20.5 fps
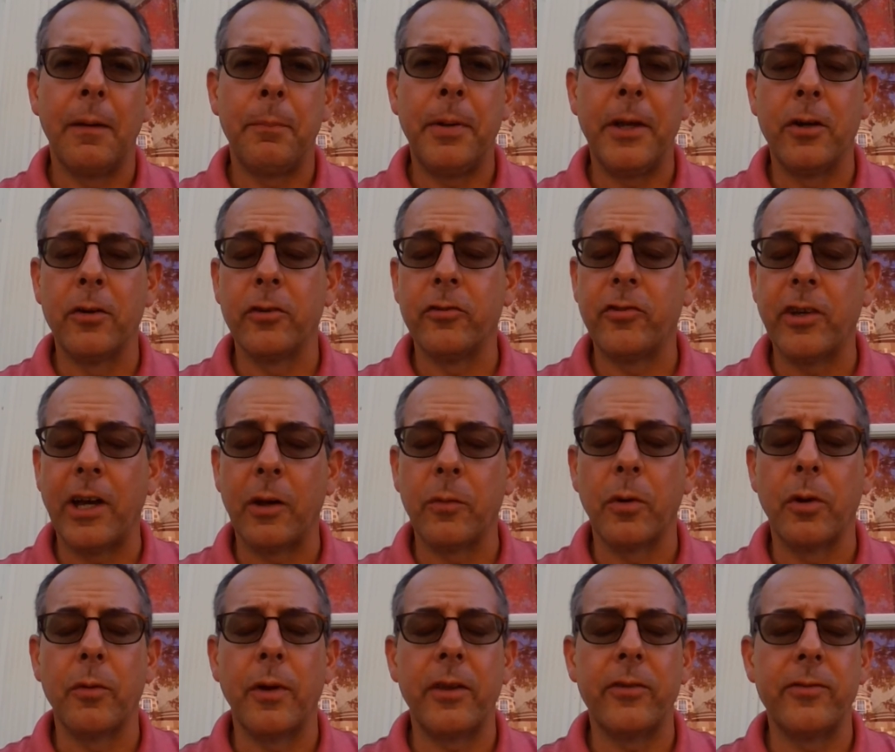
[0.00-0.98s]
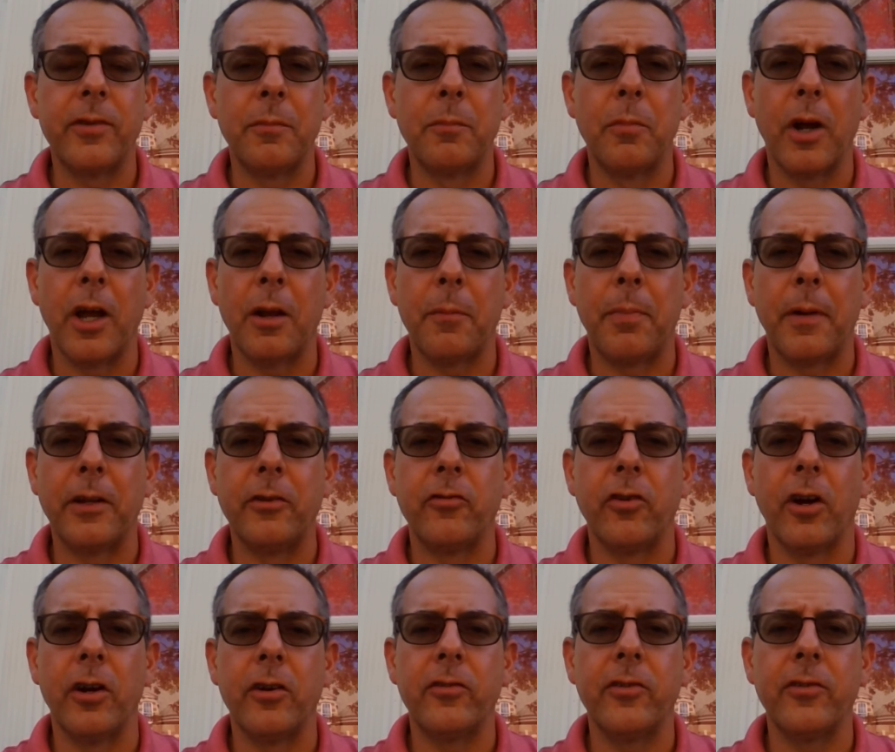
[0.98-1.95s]
Peter and John were arrested, brought up on
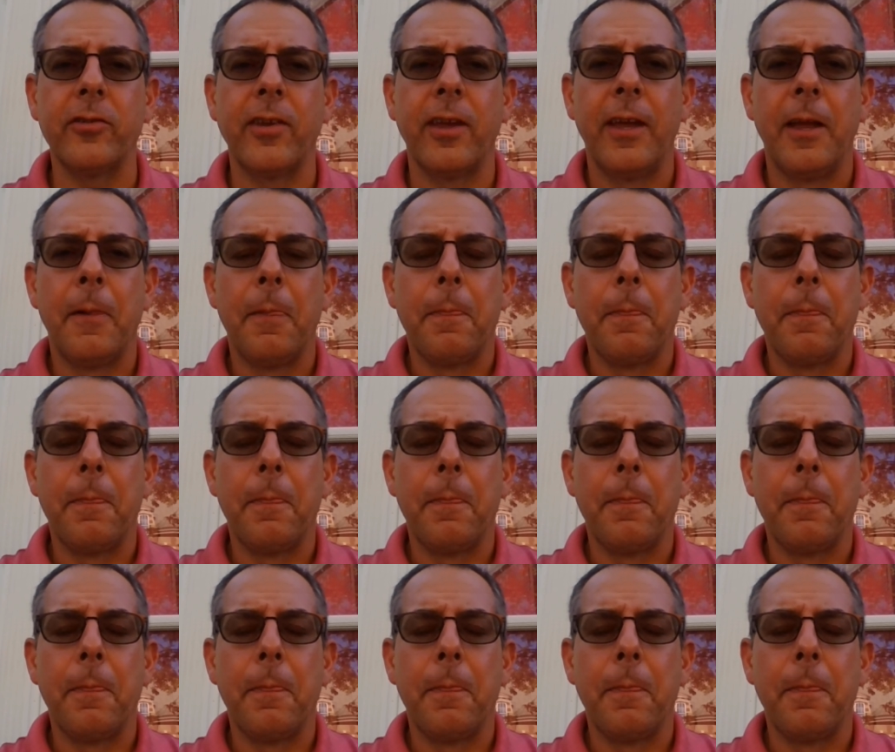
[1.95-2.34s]
charges.